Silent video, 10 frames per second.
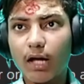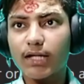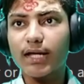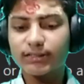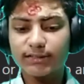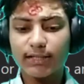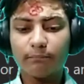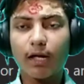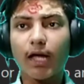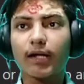str
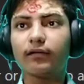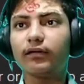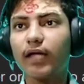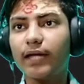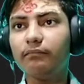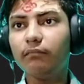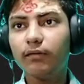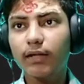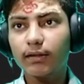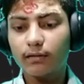time,
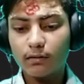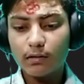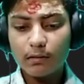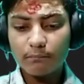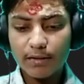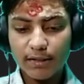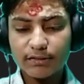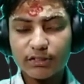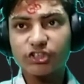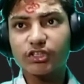then
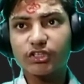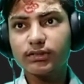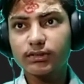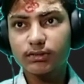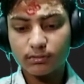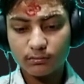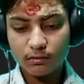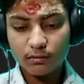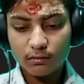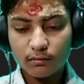parenthesis,
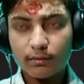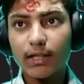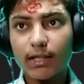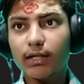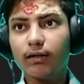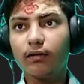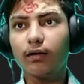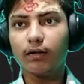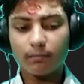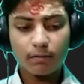then in
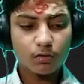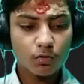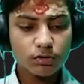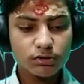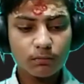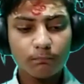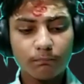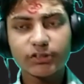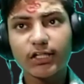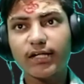double quotes,
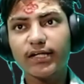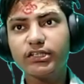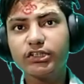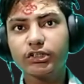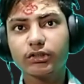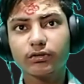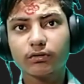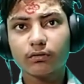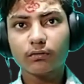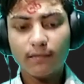percentage,
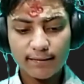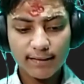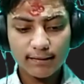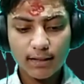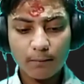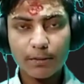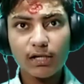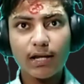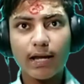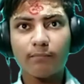and then capital
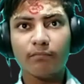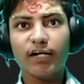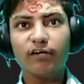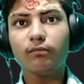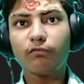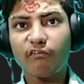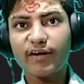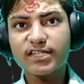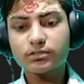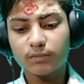M. It will provide us
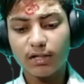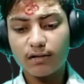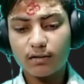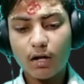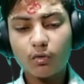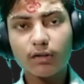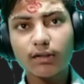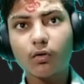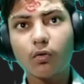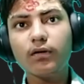minute. Now run the
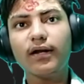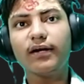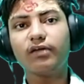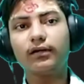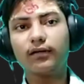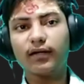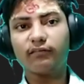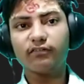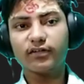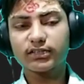code. It will give
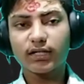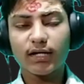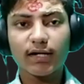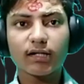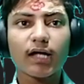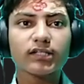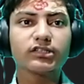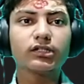us correct answer.